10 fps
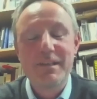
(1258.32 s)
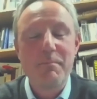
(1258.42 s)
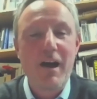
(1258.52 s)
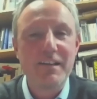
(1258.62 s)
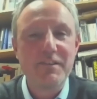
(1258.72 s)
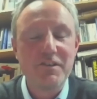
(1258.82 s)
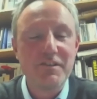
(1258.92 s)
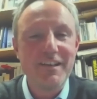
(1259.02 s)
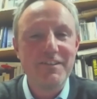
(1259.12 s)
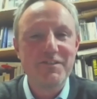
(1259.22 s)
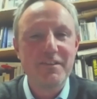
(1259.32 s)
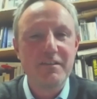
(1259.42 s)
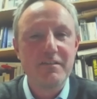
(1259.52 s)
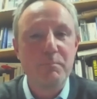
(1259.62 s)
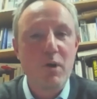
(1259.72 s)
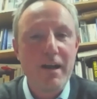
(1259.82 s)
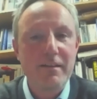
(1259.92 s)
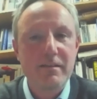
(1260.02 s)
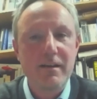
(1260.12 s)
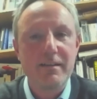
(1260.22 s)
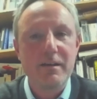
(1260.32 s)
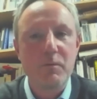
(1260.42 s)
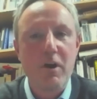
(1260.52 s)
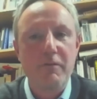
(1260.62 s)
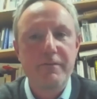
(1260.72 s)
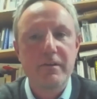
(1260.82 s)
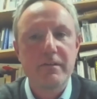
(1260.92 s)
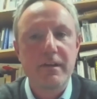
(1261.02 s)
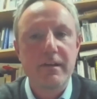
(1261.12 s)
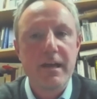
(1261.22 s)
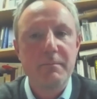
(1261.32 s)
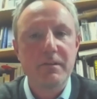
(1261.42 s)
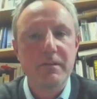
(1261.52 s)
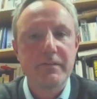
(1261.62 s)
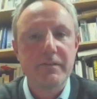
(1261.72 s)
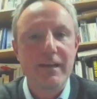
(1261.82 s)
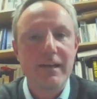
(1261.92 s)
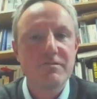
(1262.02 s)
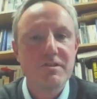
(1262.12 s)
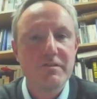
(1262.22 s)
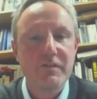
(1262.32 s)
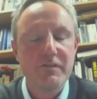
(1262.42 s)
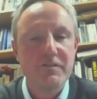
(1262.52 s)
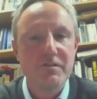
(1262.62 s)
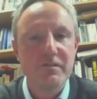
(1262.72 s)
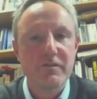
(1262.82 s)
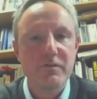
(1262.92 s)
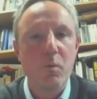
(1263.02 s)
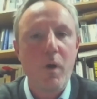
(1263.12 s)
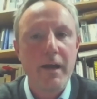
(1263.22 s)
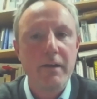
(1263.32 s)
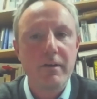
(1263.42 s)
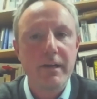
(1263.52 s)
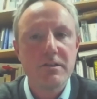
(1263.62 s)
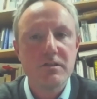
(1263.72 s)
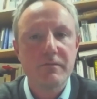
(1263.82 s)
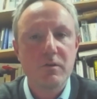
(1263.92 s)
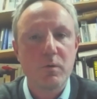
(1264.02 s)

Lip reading: Yeah, my answer is the breadth that we offer that enables, introduces students to a wide range of